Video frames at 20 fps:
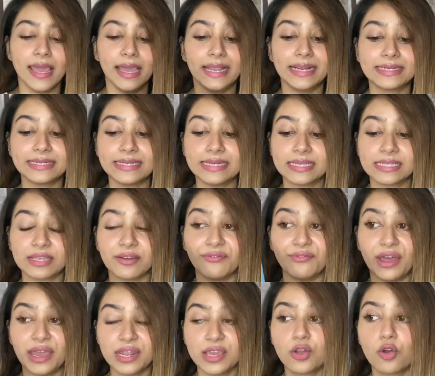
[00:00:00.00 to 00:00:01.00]
It is a
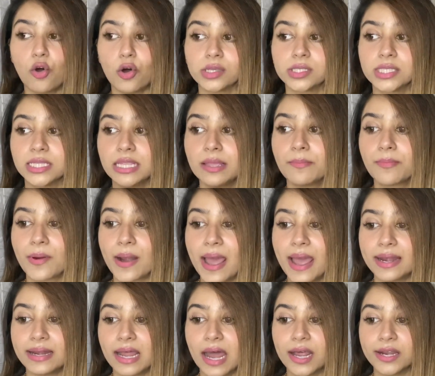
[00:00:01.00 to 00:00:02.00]
very costly
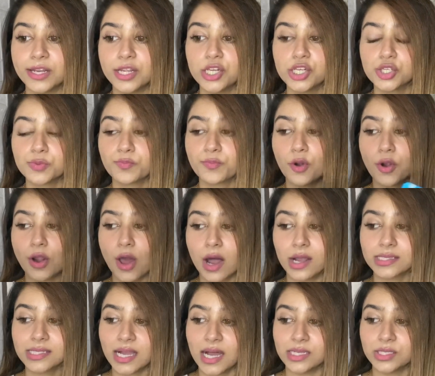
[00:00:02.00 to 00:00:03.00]
brand. Laneige
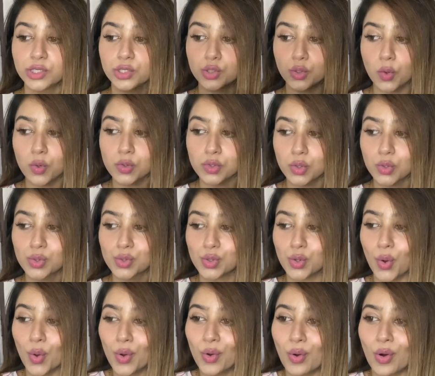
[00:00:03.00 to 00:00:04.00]
products are so
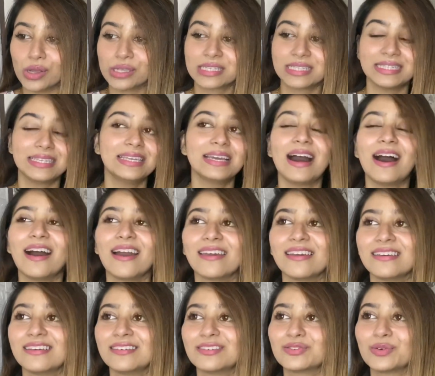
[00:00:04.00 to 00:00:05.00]
costly.
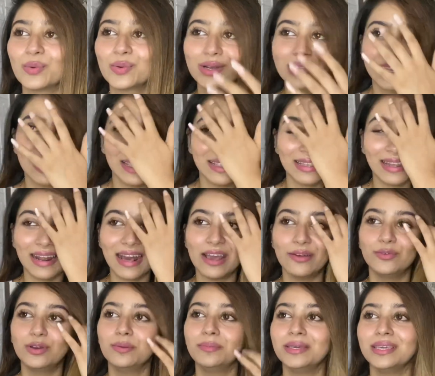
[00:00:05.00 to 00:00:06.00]
I don't think that
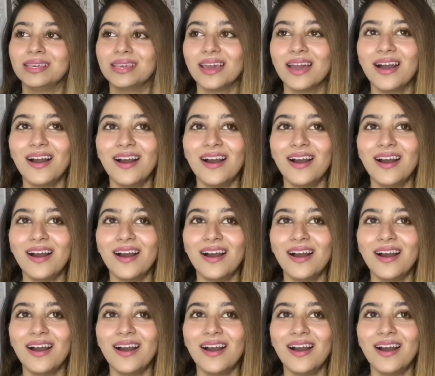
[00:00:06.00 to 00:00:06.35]
I will be